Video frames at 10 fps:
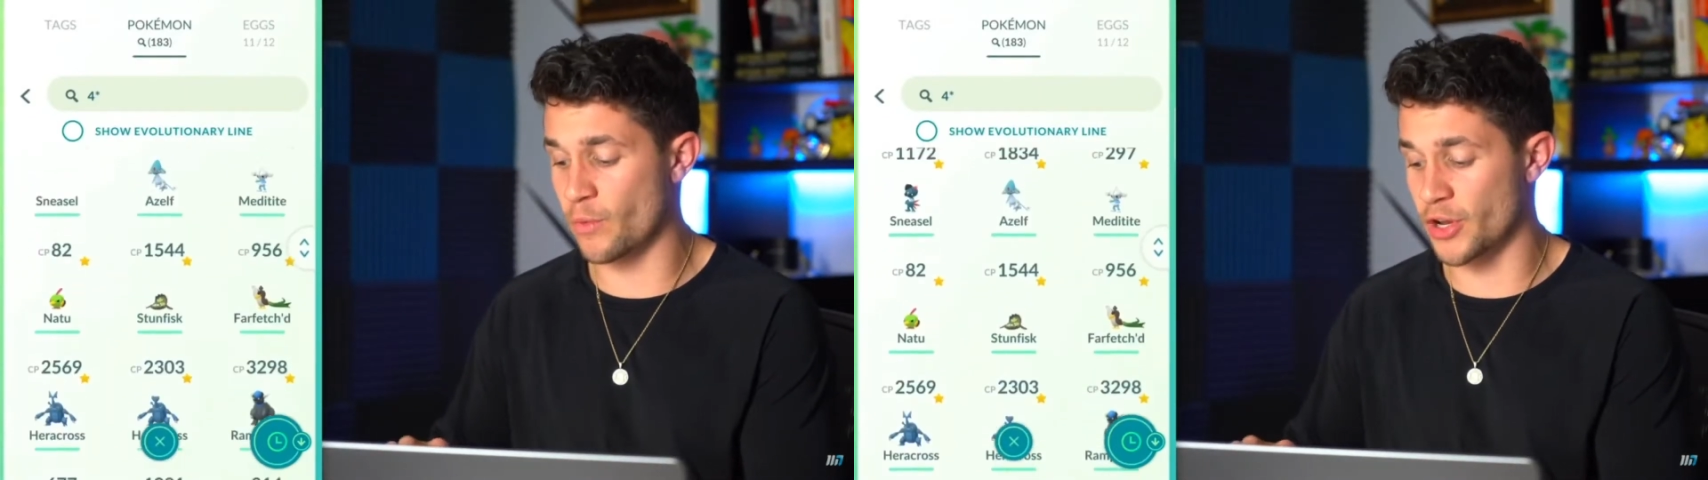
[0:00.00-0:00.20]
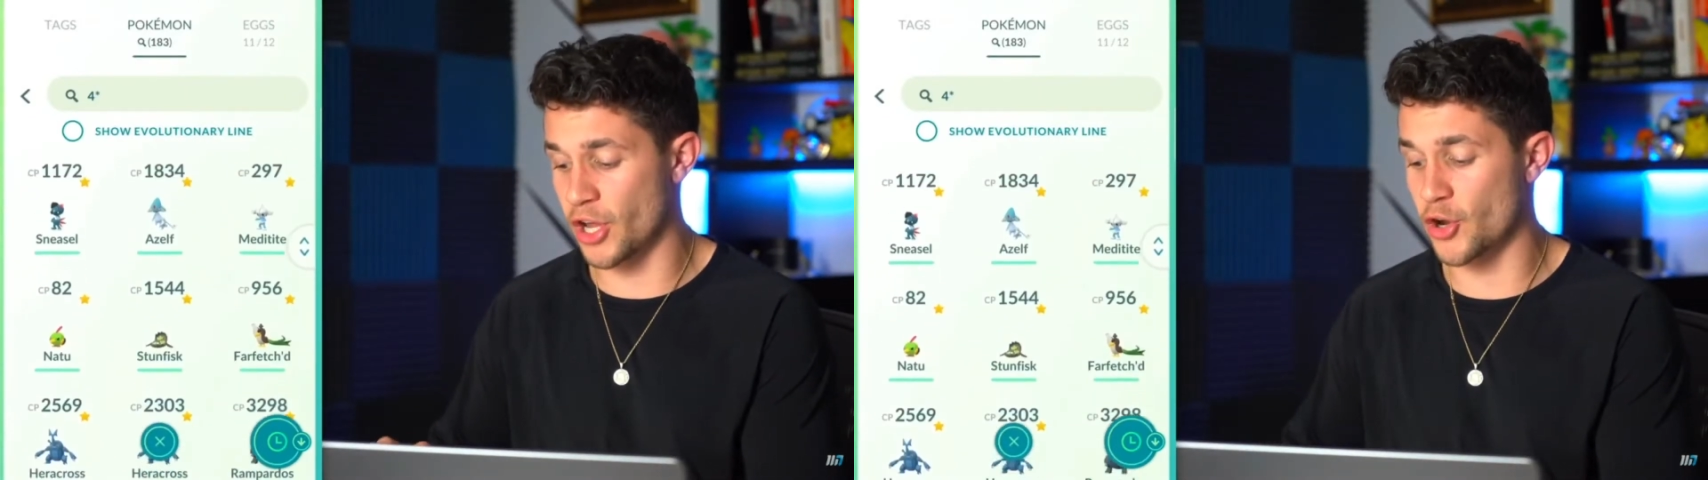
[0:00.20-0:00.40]

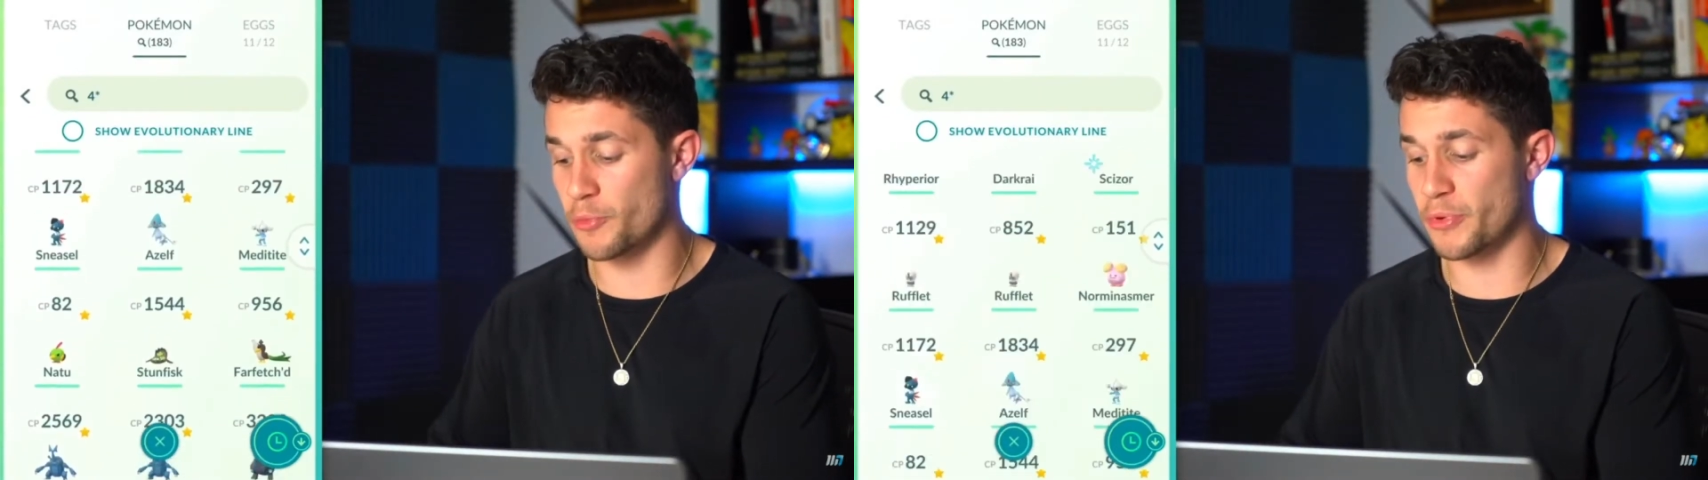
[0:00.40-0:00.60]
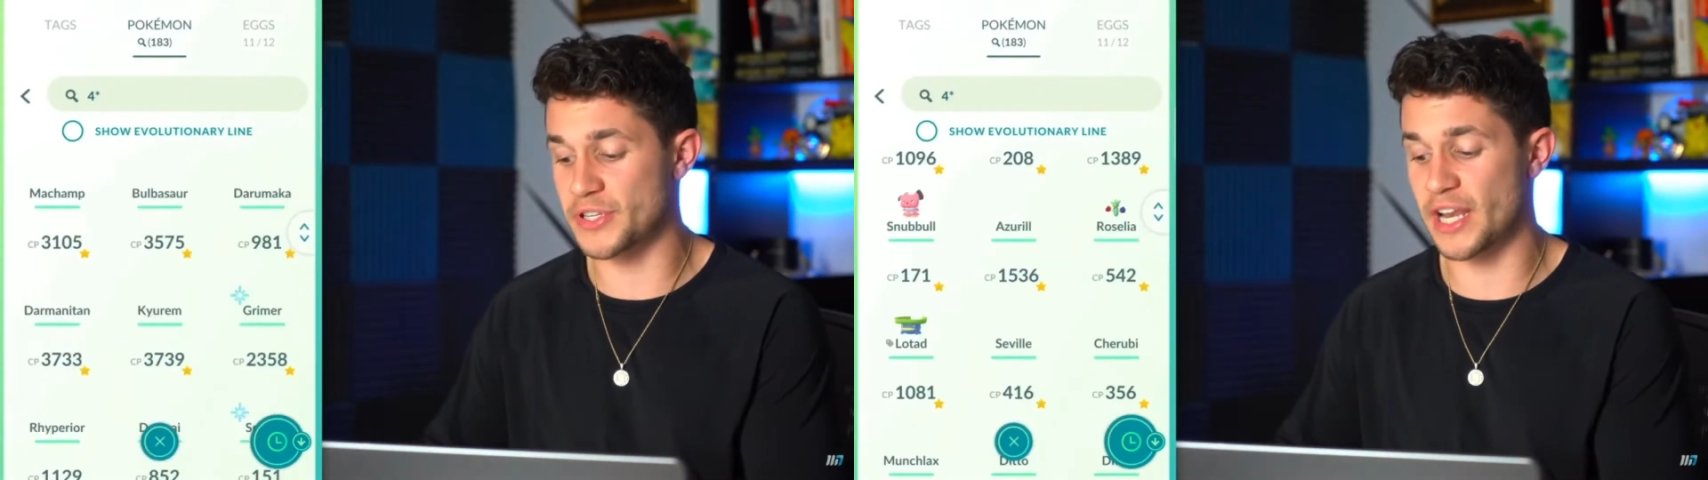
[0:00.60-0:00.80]

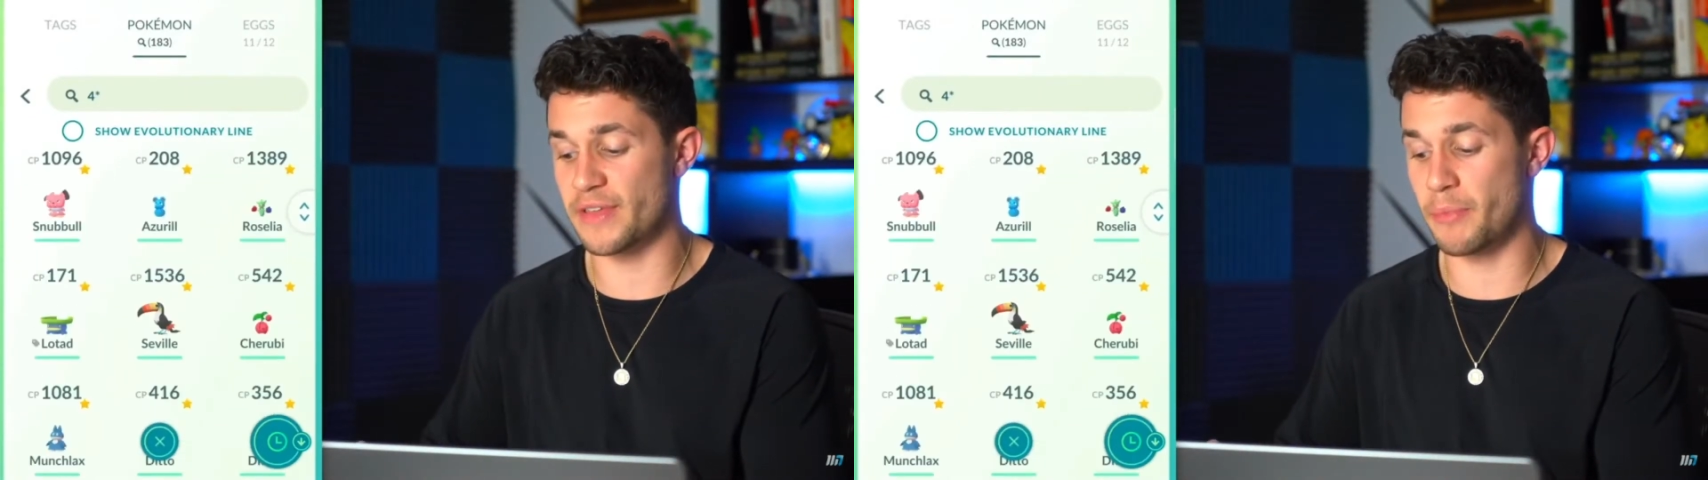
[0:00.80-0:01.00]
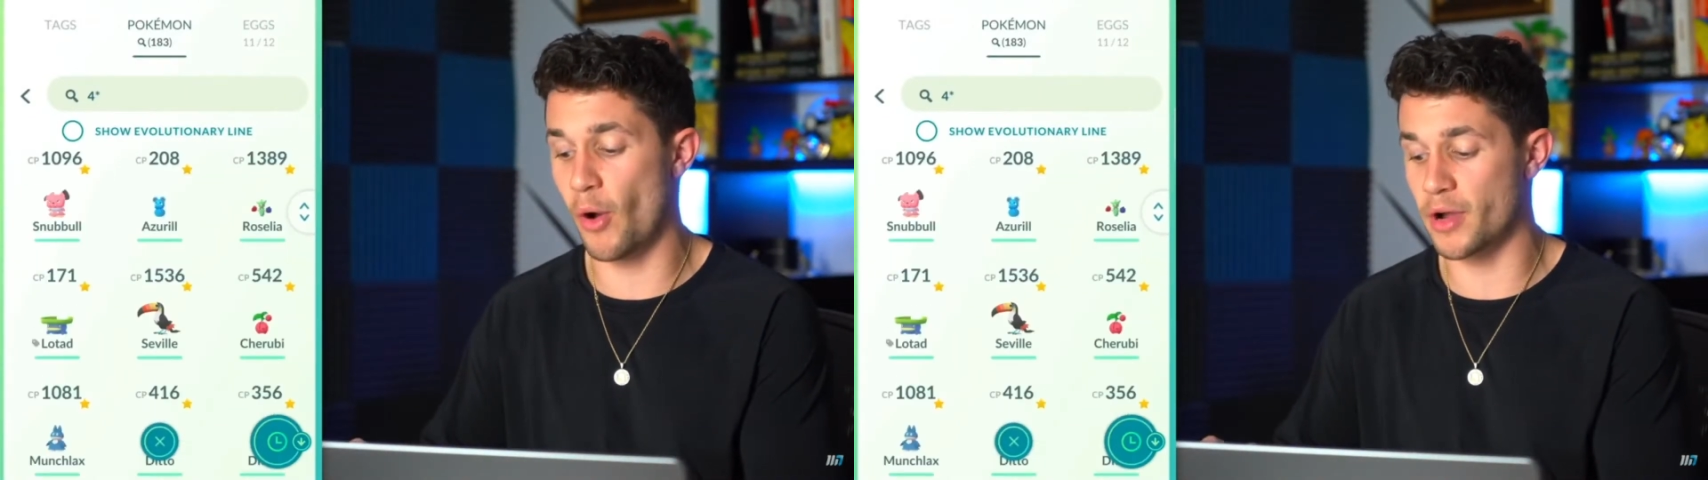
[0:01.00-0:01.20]
100%
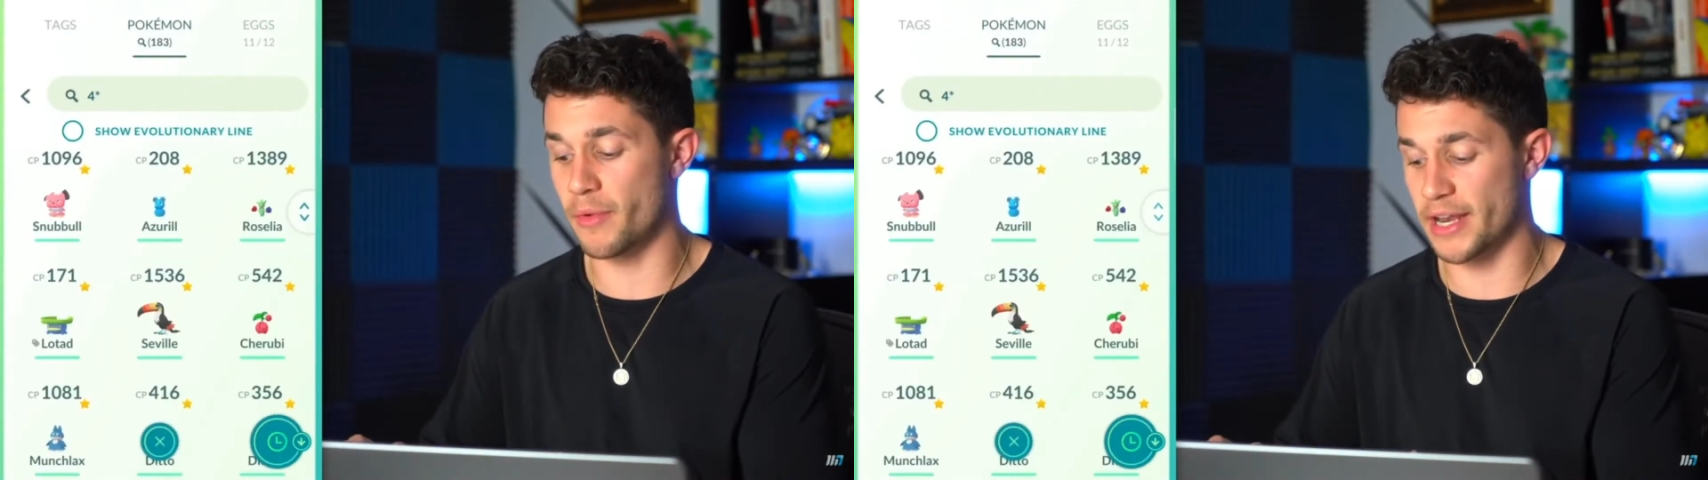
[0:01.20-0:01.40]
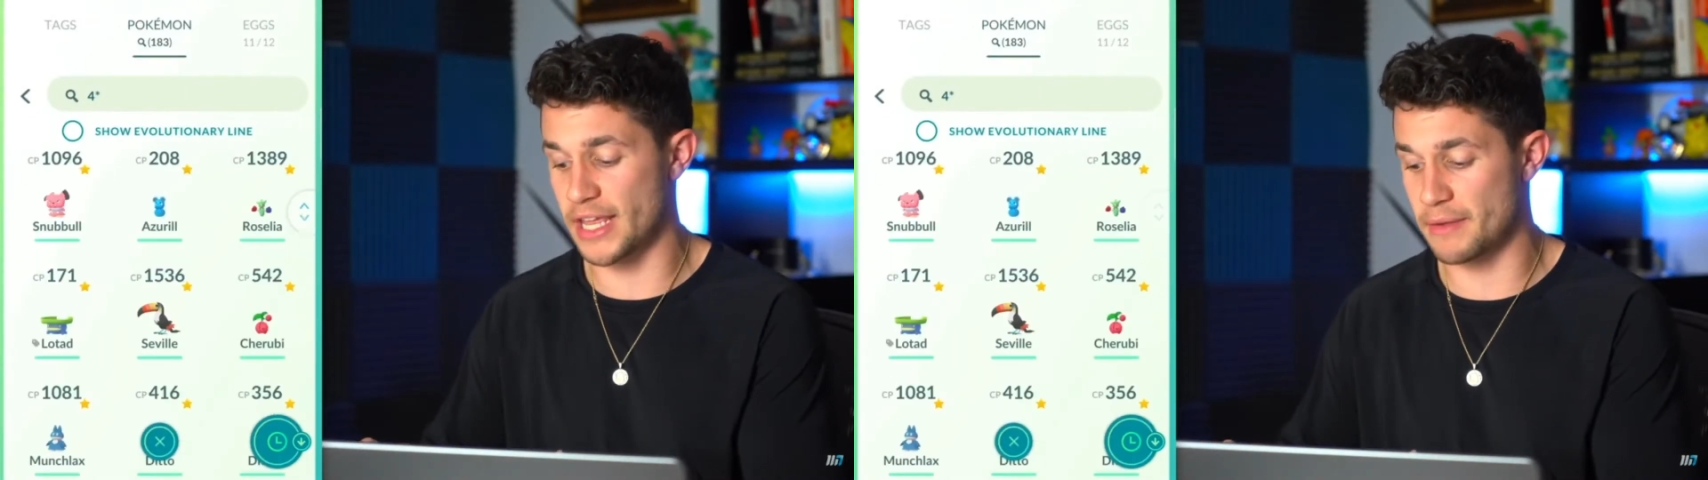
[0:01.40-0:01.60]
IV
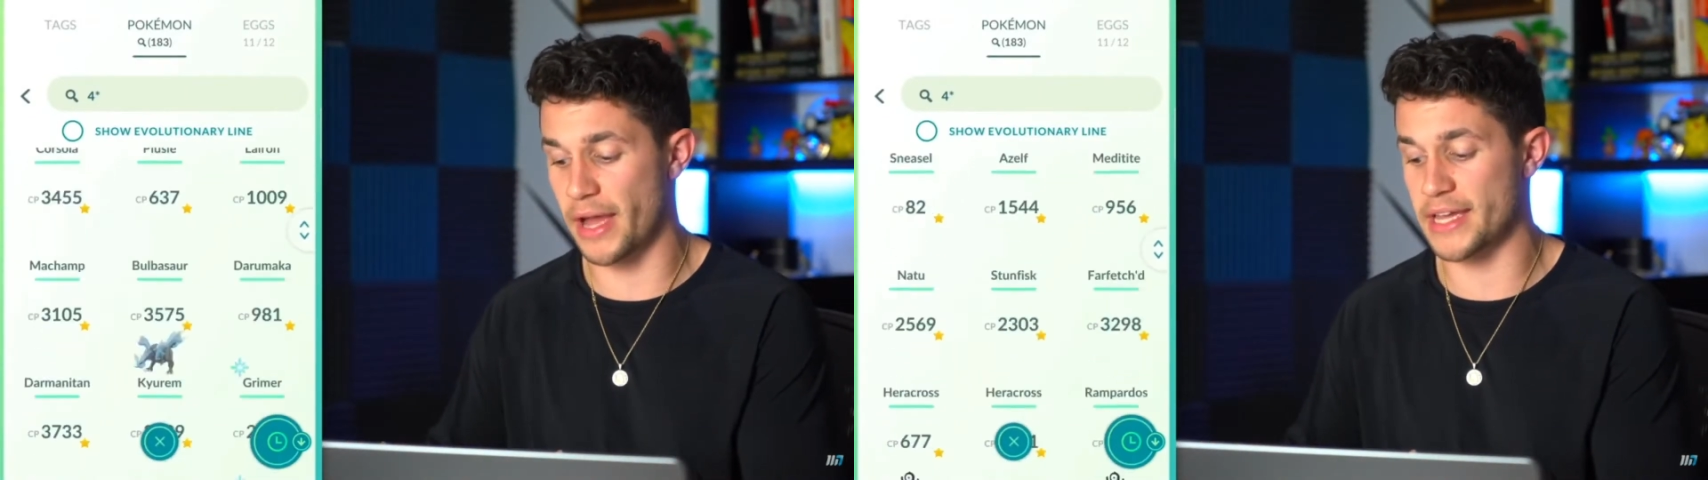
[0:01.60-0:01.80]
Pokemon in my